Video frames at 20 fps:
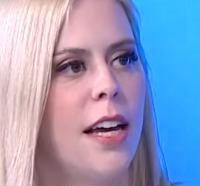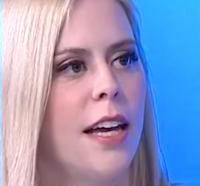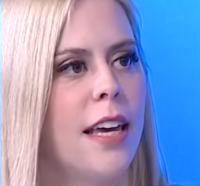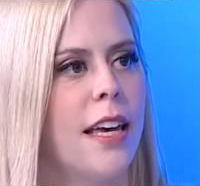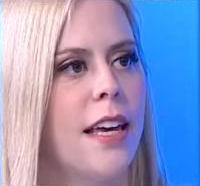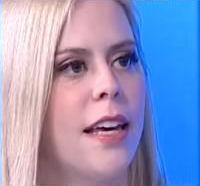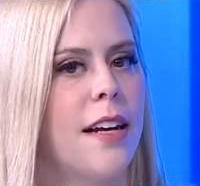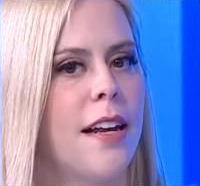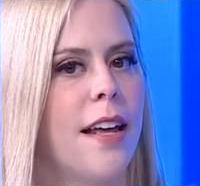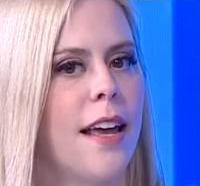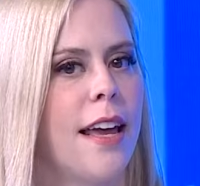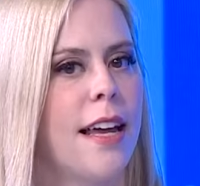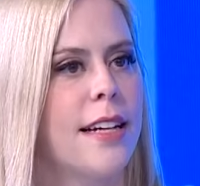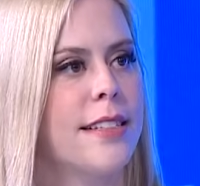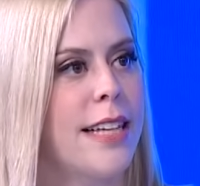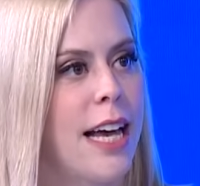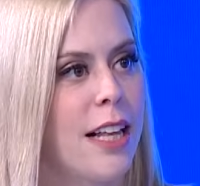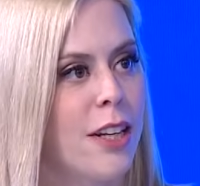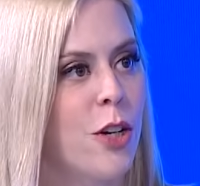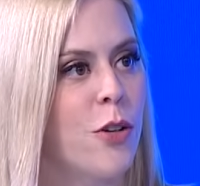in a
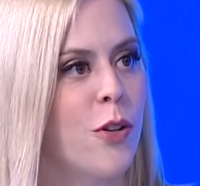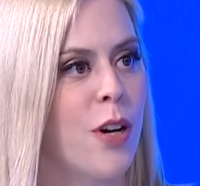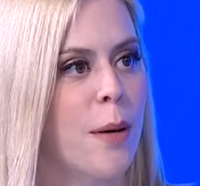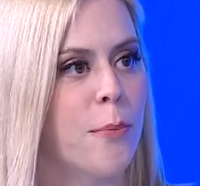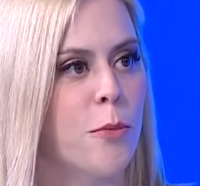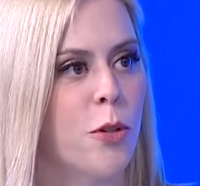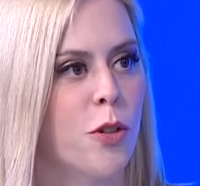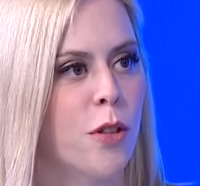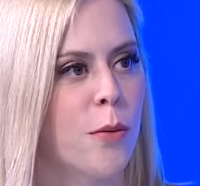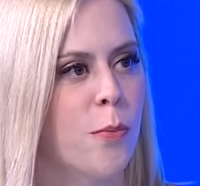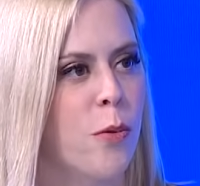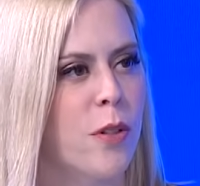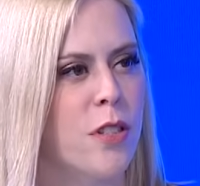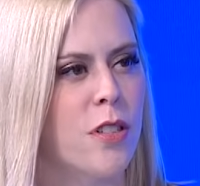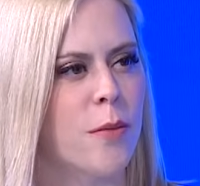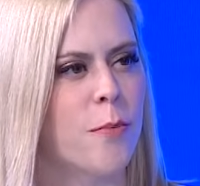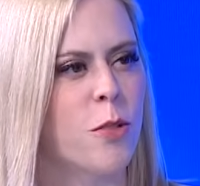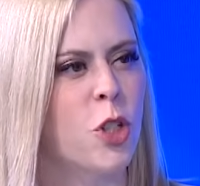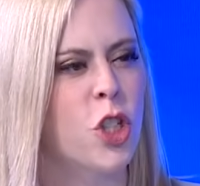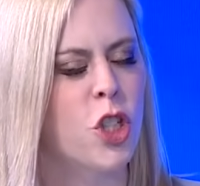Telegram group with
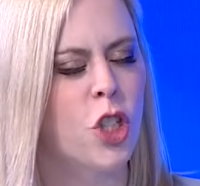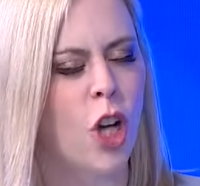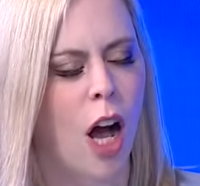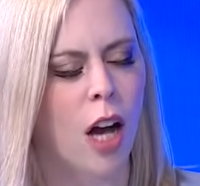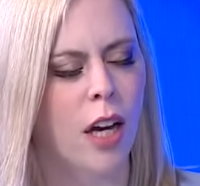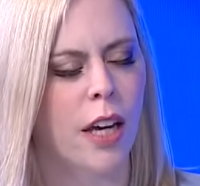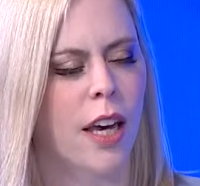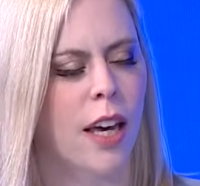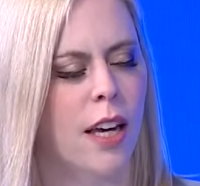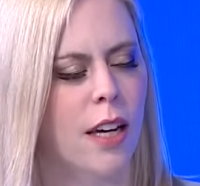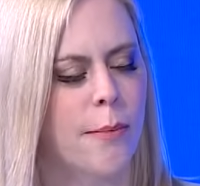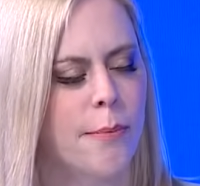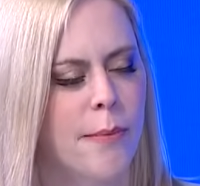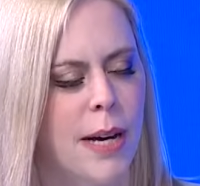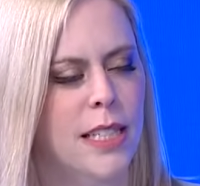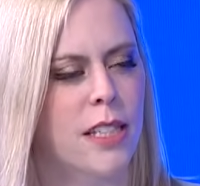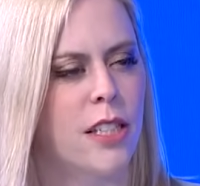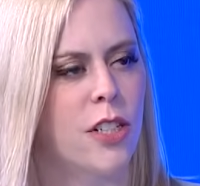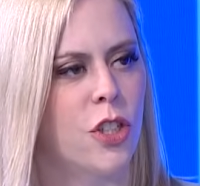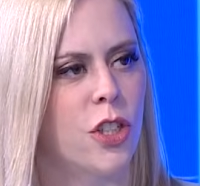some shocking
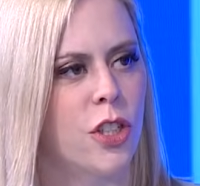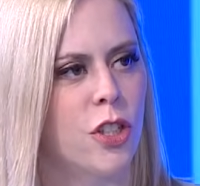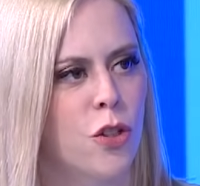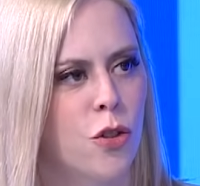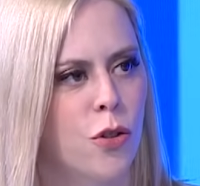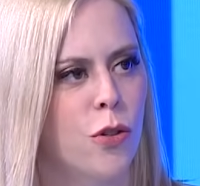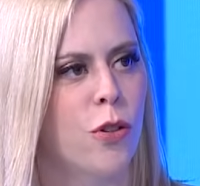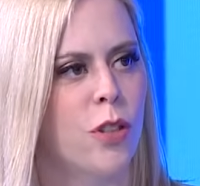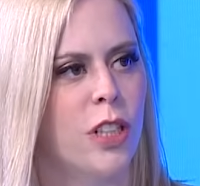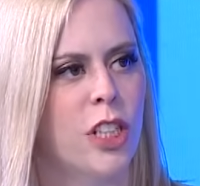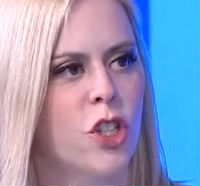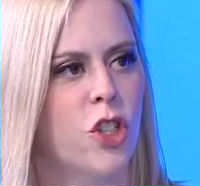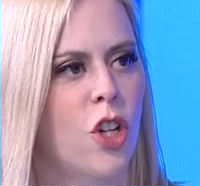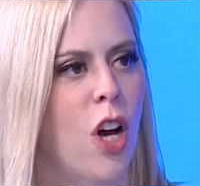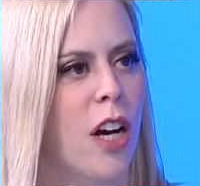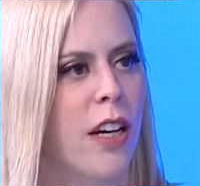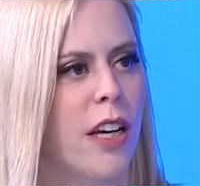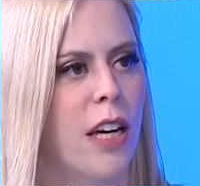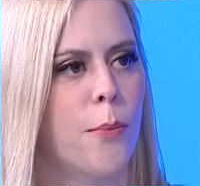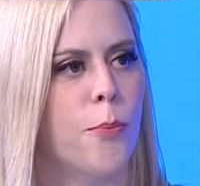messages, truly shocking,